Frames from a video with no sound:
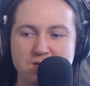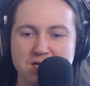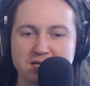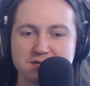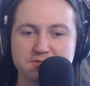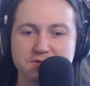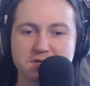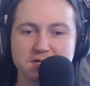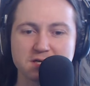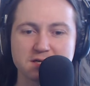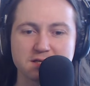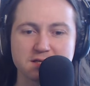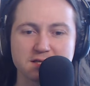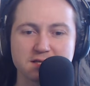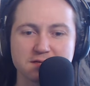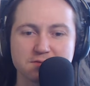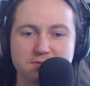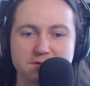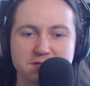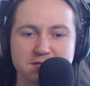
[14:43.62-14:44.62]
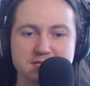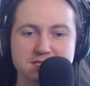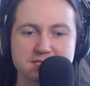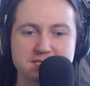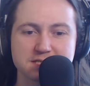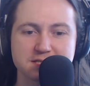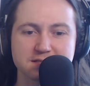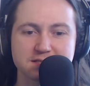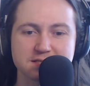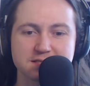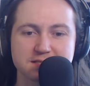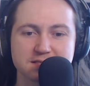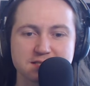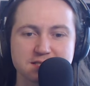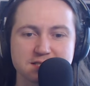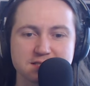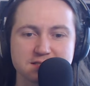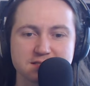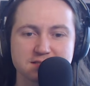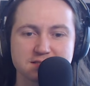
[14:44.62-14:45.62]
And if you're gonna, like, release it, then,
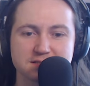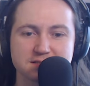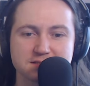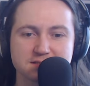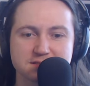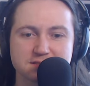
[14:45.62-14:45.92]
like...